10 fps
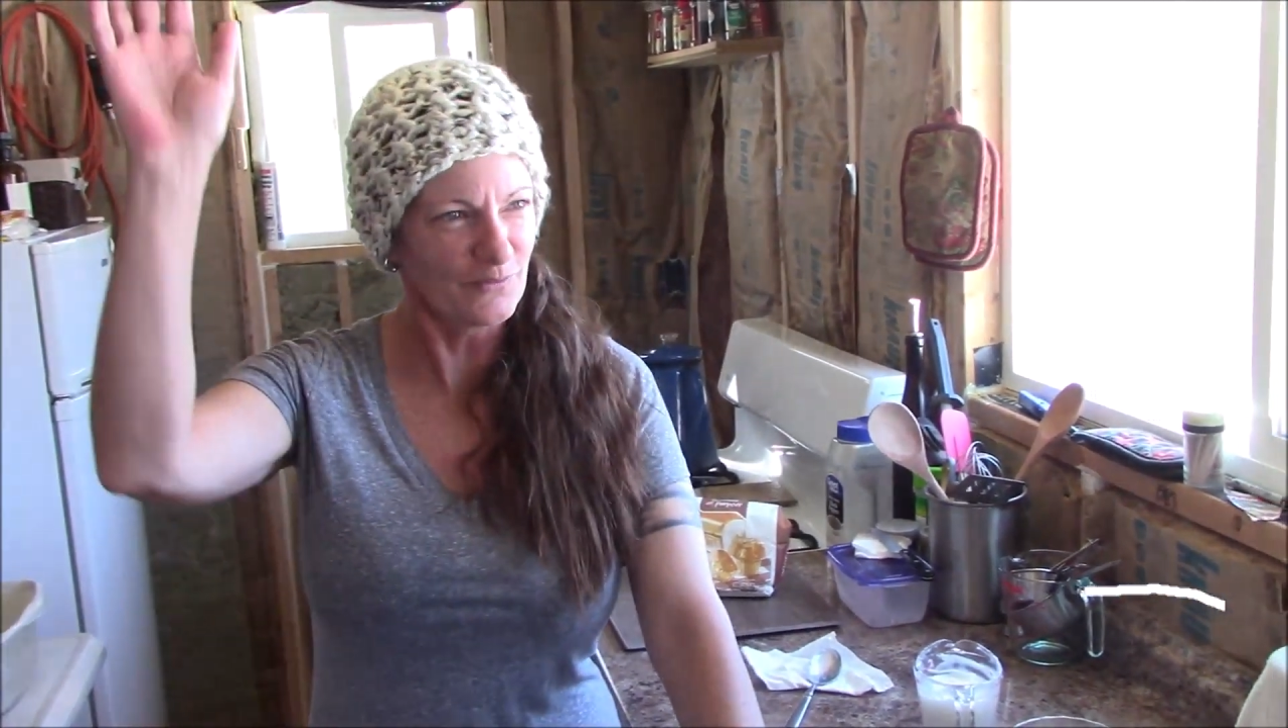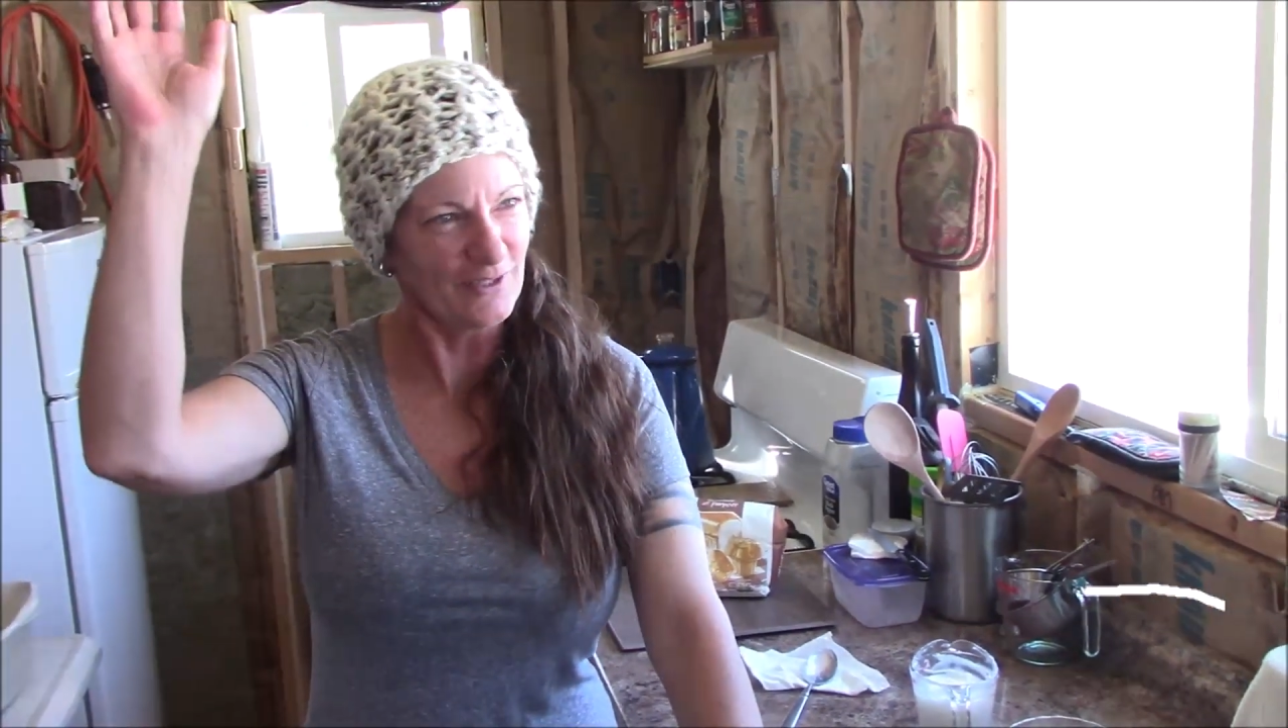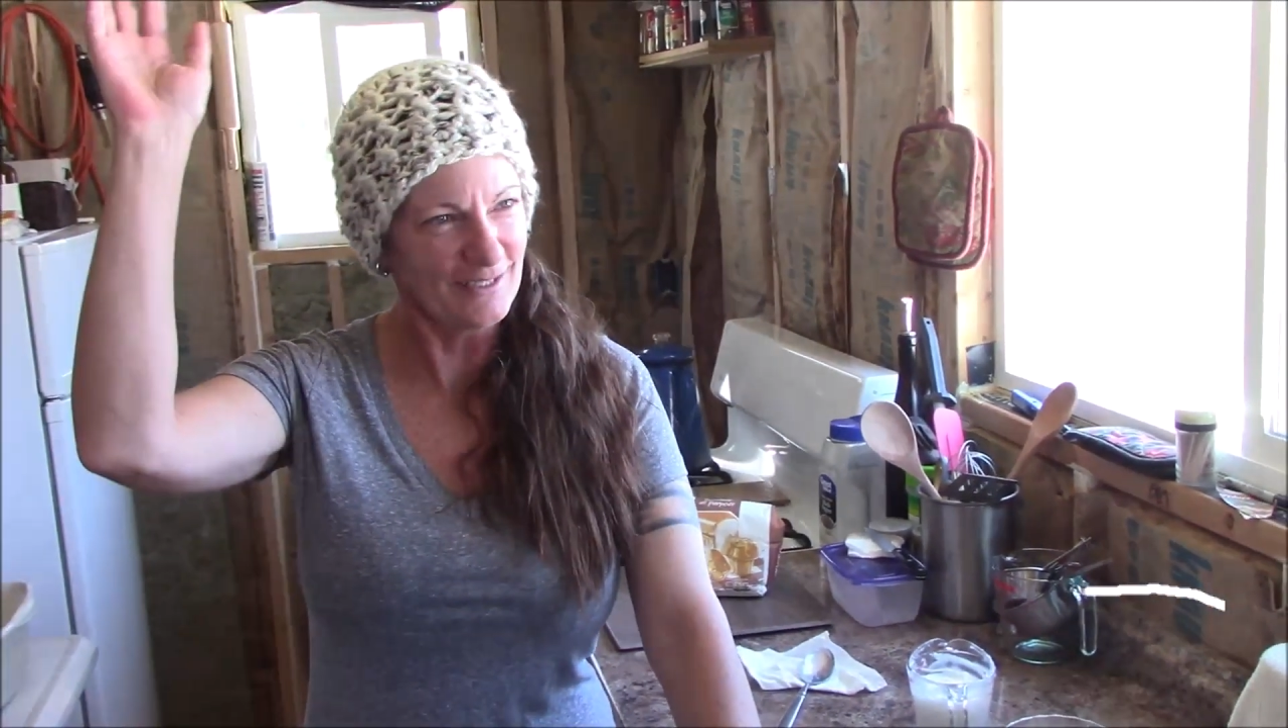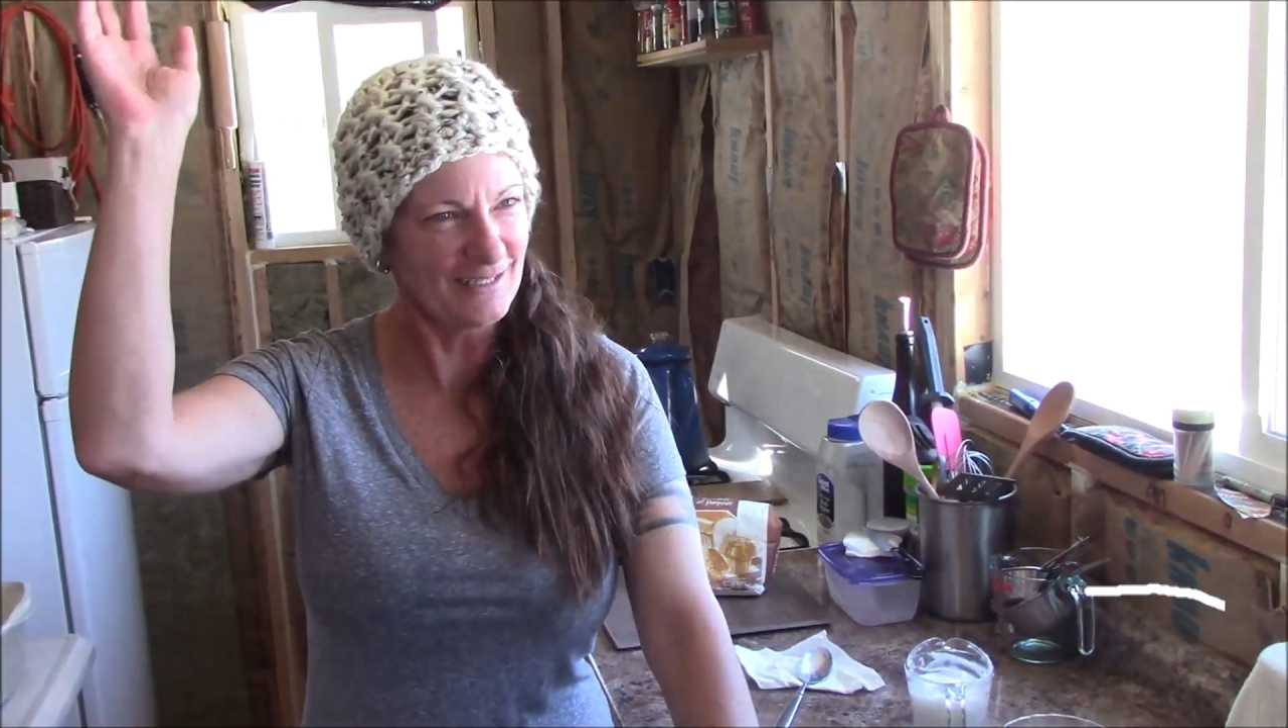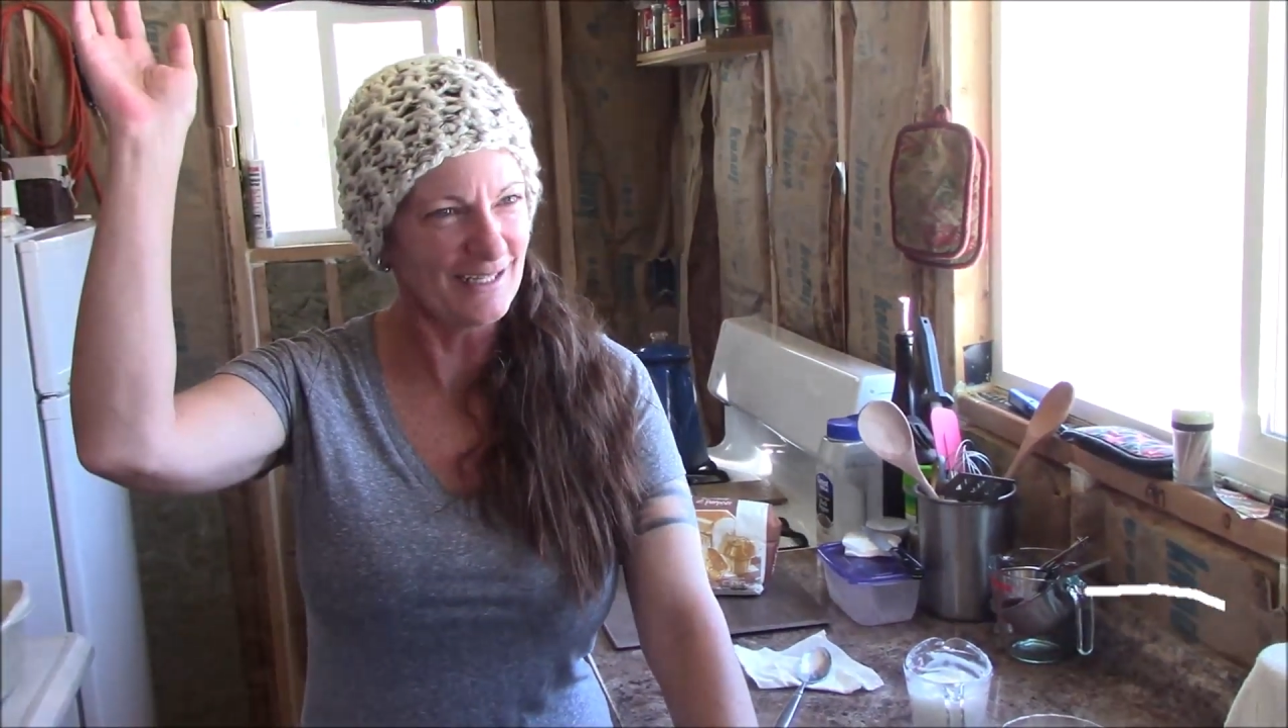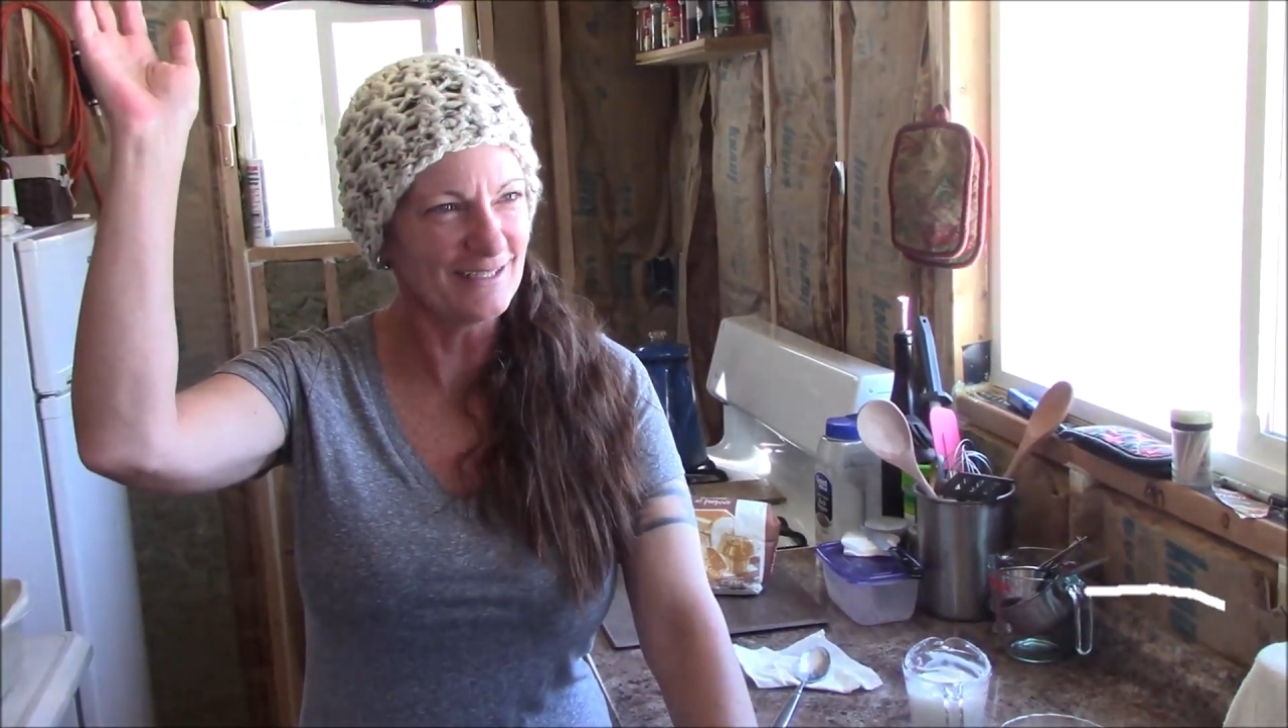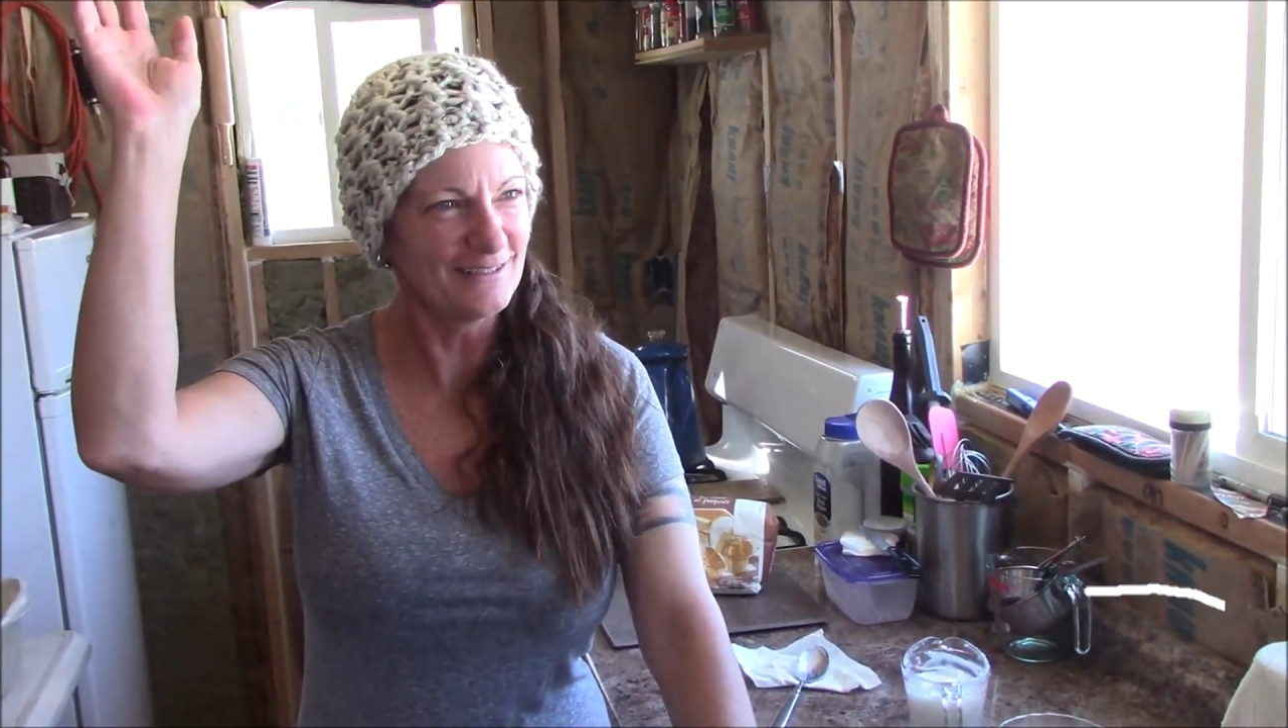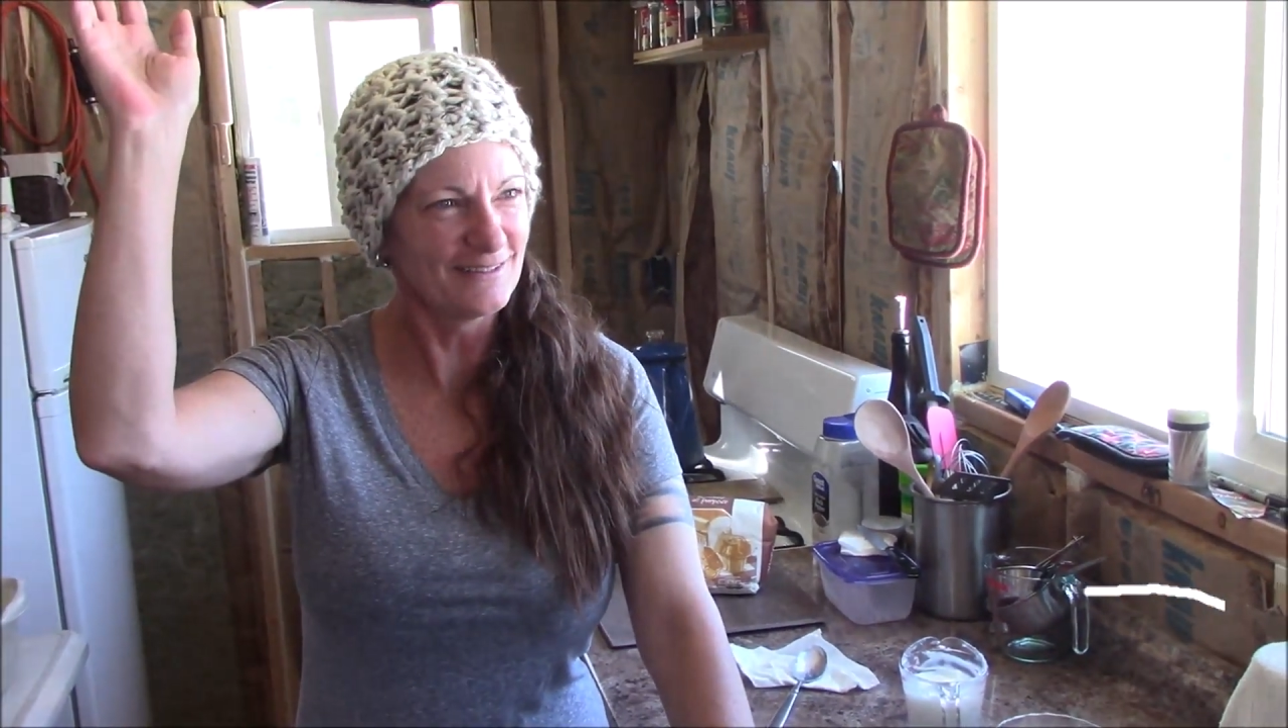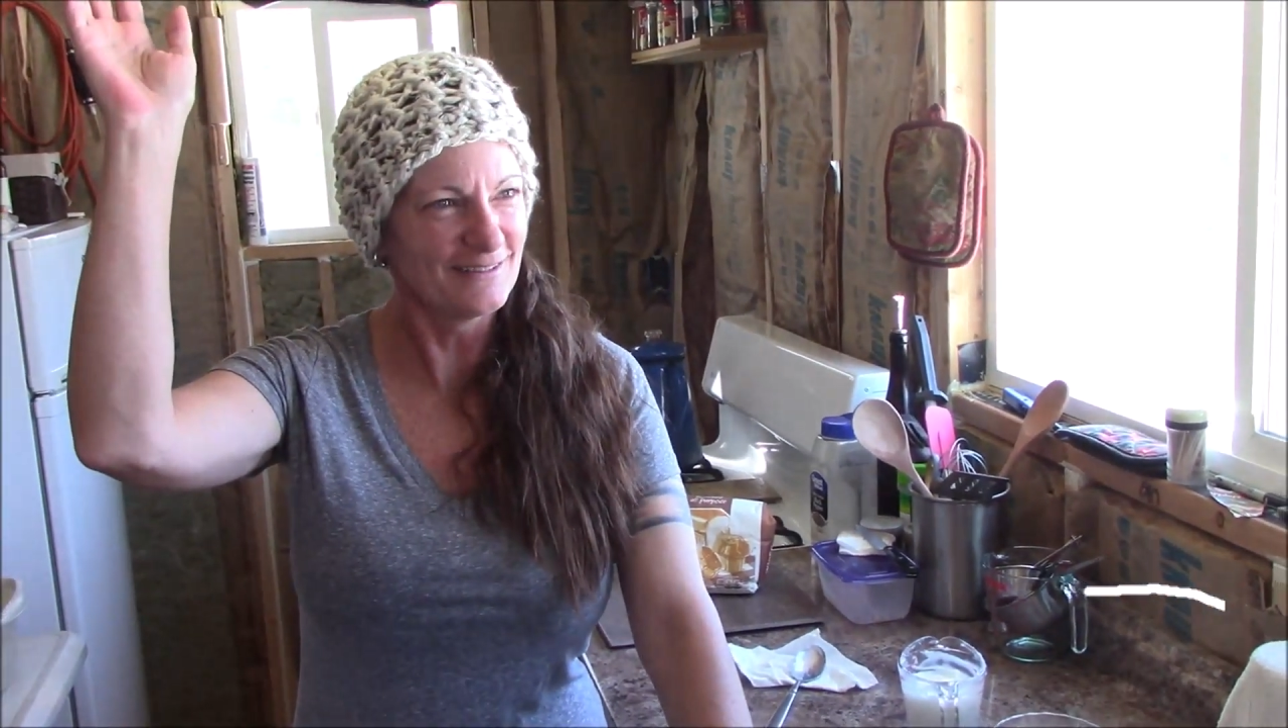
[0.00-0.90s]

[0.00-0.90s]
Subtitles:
Sunday day.